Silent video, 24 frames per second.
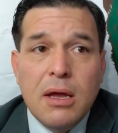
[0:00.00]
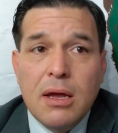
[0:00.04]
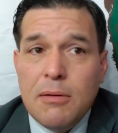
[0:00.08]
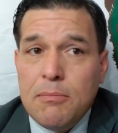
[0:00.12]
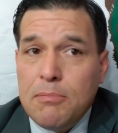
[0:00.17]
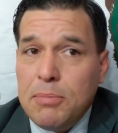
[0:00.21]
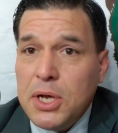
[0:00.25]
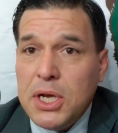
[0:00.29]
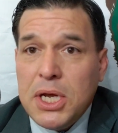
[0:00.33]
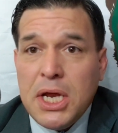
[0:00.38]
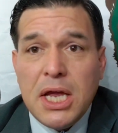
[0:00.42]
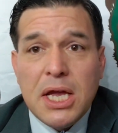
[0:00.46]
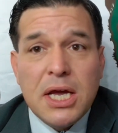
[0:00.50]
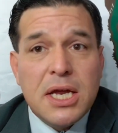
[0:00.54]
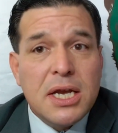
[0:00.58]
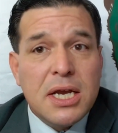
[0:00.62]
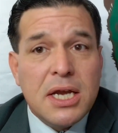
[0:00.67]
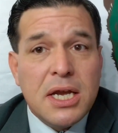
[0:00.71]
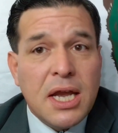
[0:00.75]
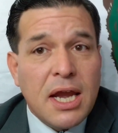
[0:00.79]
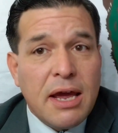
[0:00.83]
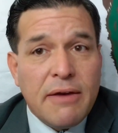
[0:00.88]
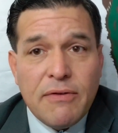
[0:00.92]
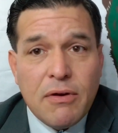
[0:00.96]
Padilla
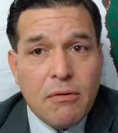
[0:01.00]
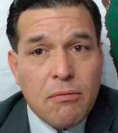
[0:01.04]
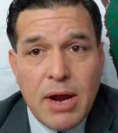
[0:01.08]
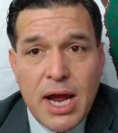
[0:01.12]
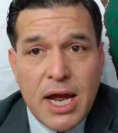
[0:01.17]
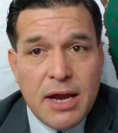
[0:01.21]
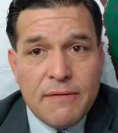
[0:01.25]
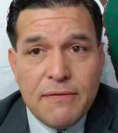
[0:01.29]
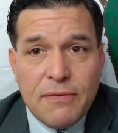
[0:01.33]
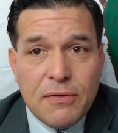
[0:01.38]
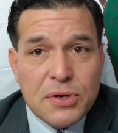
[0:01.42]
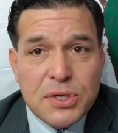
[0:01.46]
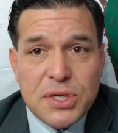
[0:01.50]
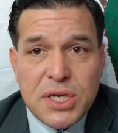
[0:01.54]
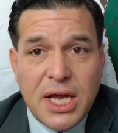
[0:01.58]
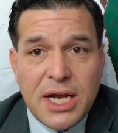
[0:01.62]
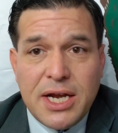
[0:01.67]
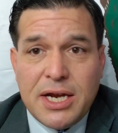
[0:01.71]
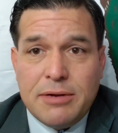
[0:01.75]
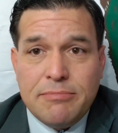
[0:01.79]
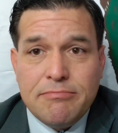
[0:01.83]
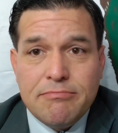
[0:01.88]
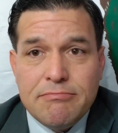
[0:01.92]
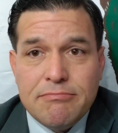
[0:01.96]
never ran for
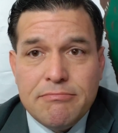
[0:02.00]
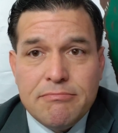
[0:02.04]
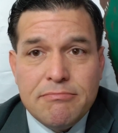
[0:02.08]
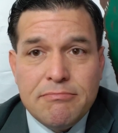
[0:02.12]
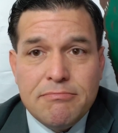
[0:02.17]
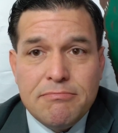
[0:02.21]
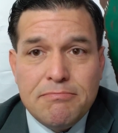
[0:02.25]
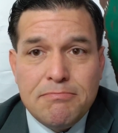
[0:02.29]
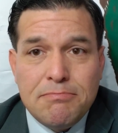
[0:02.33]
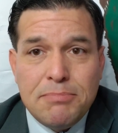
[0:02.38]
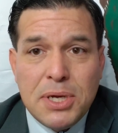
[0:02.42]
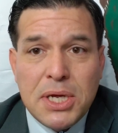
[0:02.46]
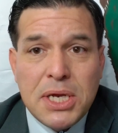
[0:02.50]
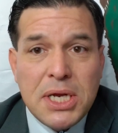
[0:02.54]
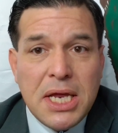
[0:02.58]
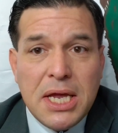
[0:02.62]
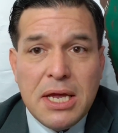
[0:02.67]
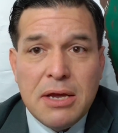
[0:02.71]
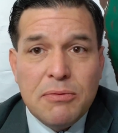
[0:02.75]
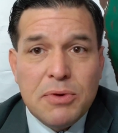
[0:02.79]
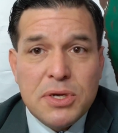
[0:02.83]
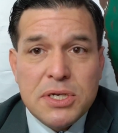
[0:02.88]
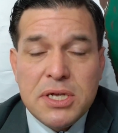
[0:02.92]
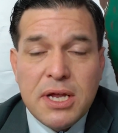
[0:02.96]
Senate.
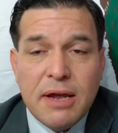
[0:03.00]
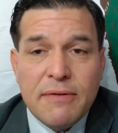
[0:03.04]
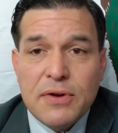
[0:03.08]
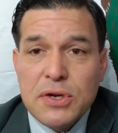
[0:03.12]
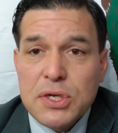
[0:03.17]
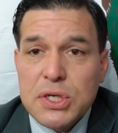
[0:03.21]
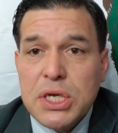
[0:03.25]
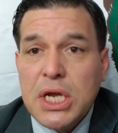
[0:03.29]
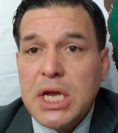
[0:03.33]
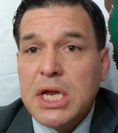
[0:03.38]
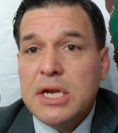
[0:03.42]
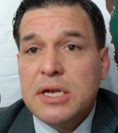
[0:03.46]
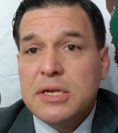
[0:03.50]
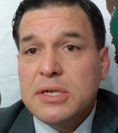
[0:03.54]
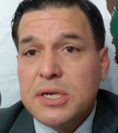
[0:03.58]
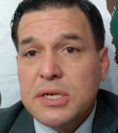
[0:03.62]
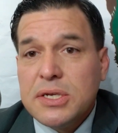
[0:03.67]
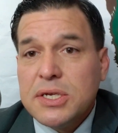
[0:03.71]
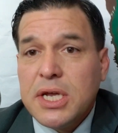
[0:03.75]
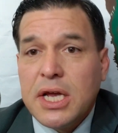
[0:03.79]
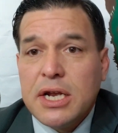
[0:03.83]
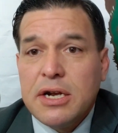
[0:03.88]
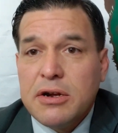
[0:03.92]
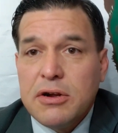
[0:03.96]
Padilla was never seen as a
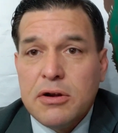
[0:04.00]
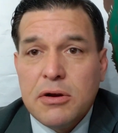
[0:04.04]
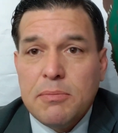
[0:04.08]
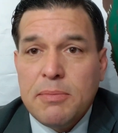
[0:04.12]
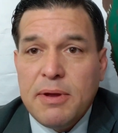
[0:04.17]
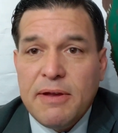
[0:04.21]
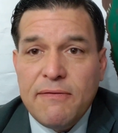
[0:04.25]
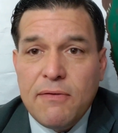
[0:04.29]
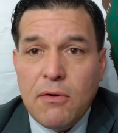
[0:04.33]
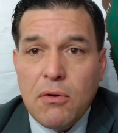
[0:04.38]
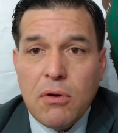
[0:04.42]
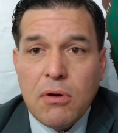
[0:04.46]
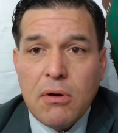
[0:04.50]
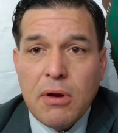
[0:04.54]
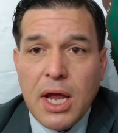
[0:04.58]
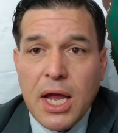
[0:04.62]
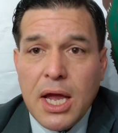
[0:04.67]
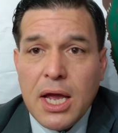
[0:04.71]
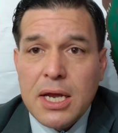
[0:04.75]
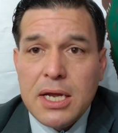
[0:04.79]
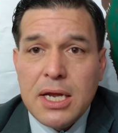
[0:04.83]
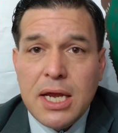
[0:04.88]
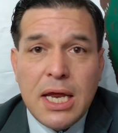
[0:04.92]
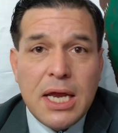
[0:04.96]
senator before,
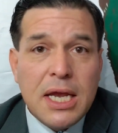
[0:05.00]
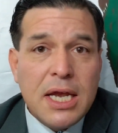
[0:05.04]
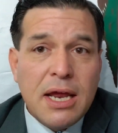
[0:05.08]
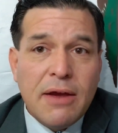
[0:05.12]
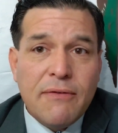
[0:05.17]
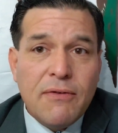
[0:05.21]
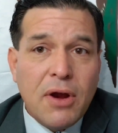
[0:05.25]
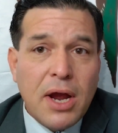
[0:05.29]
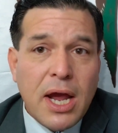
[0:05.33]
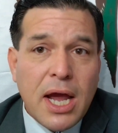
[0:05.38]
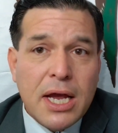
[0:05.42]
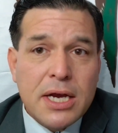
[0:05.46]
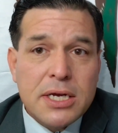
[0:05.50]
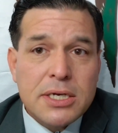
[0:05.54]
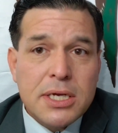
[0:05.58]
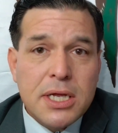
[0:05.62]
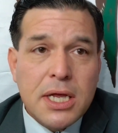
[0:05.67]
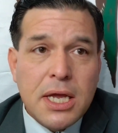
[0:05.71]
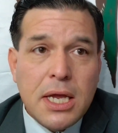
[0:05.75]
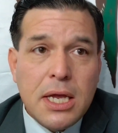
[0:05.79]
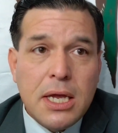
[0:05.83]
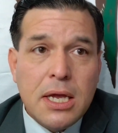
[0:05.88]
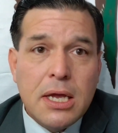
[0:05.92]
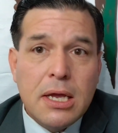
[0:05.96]
and he never
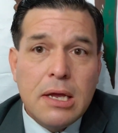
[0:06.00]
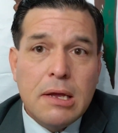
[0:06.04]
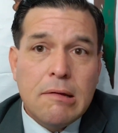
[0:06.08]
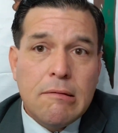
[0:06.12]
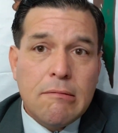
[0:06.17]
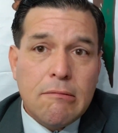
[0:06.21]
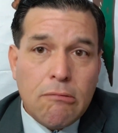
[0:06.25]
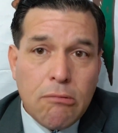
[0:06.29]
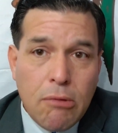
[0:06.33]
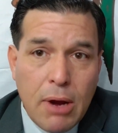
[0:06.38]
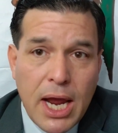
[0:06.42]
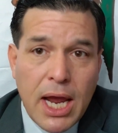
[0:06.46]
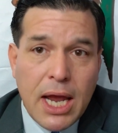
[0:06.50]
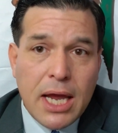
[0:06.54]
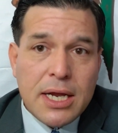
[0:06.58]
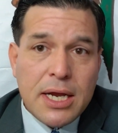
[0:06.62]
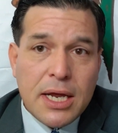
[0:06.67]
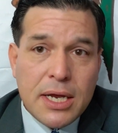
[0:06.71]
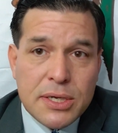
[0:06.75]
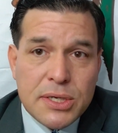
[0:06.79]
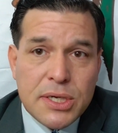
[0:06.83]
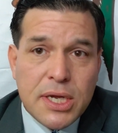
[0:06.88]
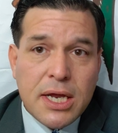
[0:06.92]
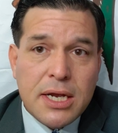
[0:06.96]
actually ran
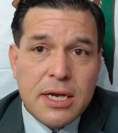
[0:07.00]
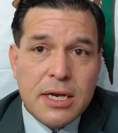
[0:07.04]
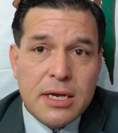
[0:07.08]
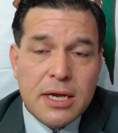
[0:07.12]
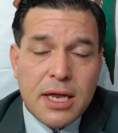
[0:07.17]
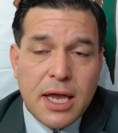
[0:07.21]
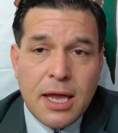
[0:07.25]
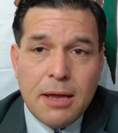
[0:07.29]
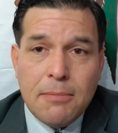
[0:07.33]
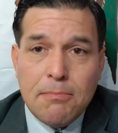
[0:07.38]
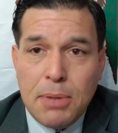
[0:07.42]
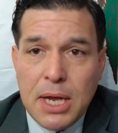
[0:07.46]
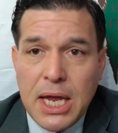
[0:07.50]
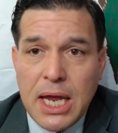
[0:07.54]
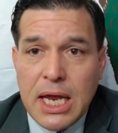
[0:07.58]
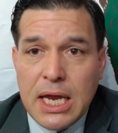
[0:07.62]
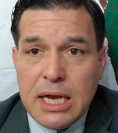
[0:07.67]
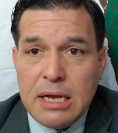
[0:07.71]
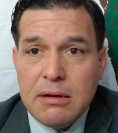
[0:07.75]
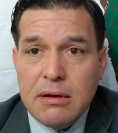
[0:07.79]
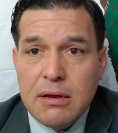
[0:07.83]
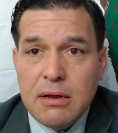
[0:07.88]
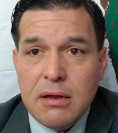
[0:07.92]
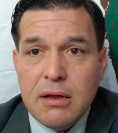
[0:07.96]
a Senate
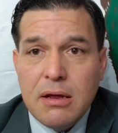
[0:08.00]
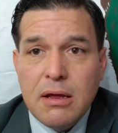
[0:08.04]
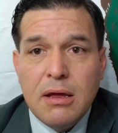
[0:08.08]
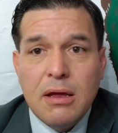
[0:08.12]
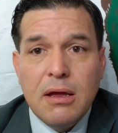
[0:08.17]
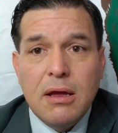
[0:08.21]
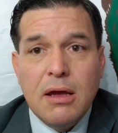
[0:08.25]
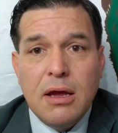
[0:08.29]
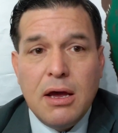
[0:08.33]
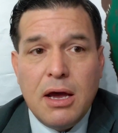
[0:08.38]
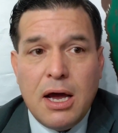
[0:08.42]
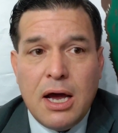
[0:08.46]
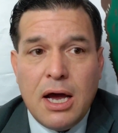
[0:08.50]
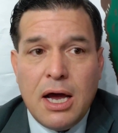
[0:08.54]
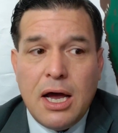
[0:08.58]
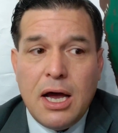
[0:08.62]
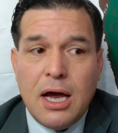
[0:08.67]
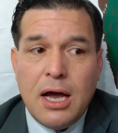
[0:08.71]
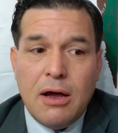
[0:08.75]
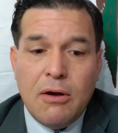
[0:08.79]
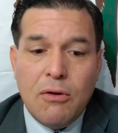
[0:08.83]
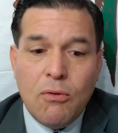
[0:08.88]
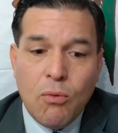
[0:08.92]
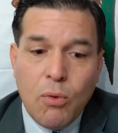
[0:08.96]
campaign
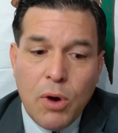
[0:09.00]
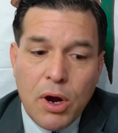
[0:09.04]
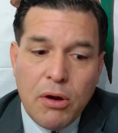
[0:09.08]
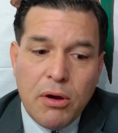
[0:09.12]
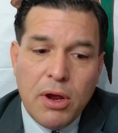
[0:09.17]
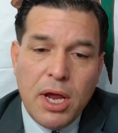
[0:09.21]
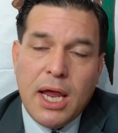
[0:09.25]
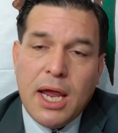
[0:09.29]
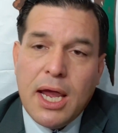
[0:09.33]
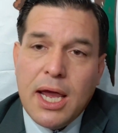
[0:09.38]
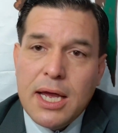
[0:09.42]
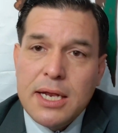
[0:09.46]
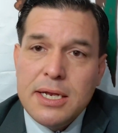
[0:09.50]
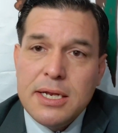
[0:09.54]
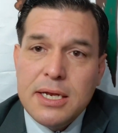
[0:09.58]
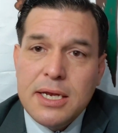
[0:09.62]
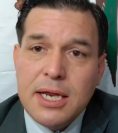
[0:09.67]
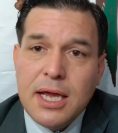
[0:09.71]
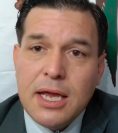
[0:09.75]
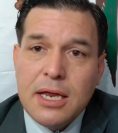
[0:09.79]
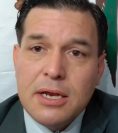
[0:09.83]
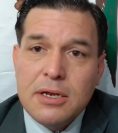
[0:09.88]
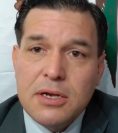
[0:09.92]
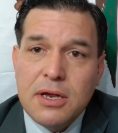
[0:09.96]
where he had to
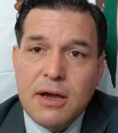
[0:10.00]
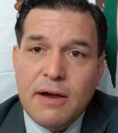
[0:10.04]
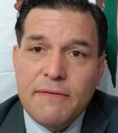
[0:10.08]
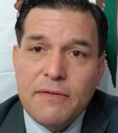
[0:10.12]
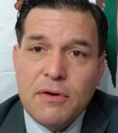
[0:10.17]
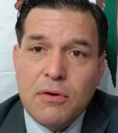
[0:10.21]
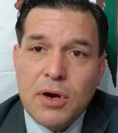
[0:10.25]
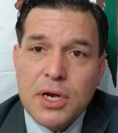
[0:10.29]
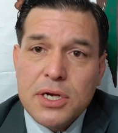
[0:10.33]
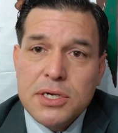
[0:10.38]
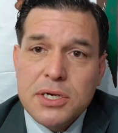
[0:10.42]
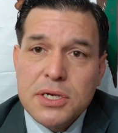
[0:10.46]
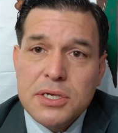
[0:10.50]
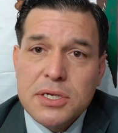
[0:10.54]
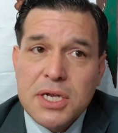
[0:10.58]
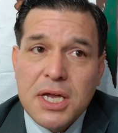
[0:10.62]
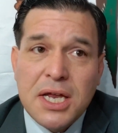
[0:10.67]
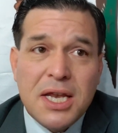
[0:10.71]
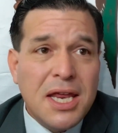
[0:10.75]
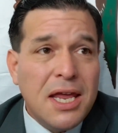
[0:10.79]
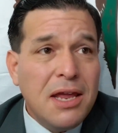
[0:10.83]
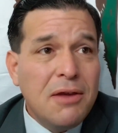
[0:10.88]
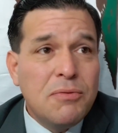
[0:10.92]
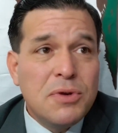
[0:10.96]
take tough questions,
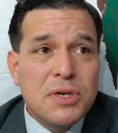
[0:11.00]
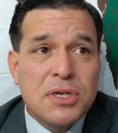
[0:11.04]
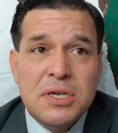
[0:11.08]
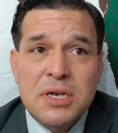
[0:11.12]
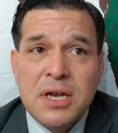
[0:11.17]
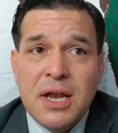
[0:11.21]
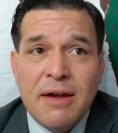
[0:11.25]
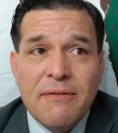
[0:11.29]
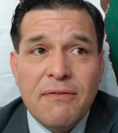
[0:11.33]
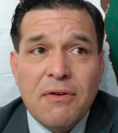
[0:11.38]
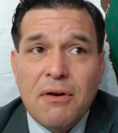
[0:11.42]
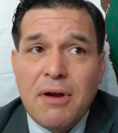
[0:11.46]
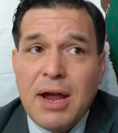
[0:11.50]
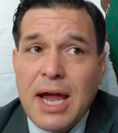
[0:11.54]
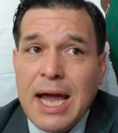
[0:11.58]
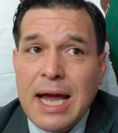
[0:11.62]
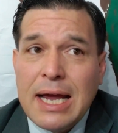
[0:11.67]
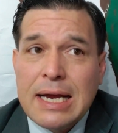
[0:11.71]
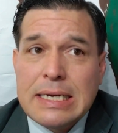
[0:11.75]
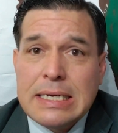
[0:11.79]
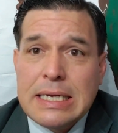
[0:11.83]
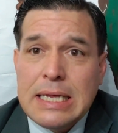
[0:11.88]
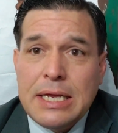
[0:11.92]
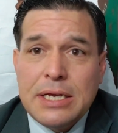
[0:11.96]
and he was never
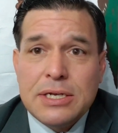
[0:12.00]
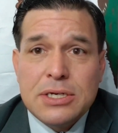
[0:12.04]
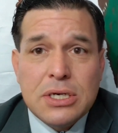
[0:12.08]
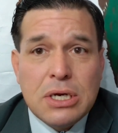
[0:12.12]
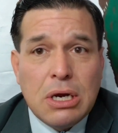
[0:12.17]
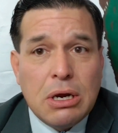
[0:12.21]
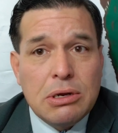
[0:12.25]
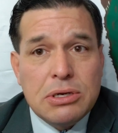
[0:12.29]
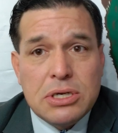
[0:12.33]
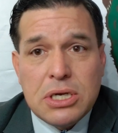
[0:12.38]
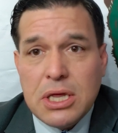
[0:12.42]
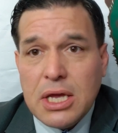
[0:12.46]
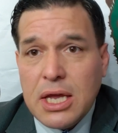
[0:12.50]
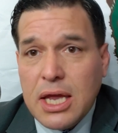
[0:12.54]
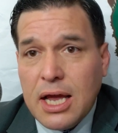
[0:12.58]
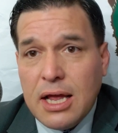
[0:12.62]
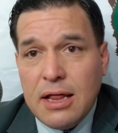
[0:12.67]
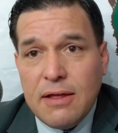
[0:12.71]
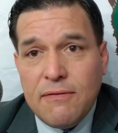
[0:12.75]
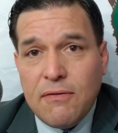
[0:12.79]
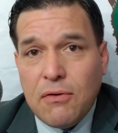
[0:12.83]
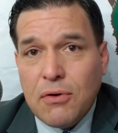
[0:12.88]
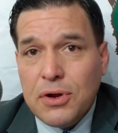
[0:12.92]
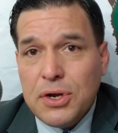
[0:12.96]
actually in charge of the
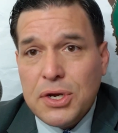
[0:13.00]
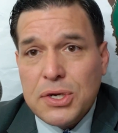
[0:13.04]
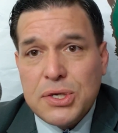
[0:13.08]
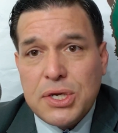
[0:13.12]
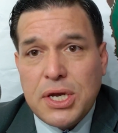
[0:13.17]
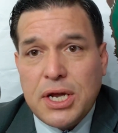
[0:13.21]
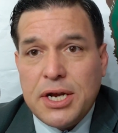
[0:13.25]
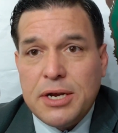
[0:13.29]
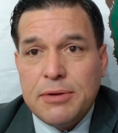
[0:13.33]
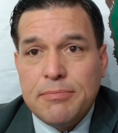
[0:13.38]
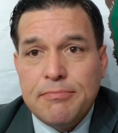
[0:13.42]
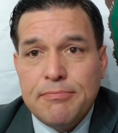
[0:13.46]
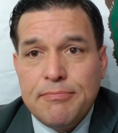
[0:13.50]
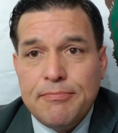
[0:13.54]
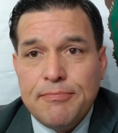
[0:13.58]
California Senate.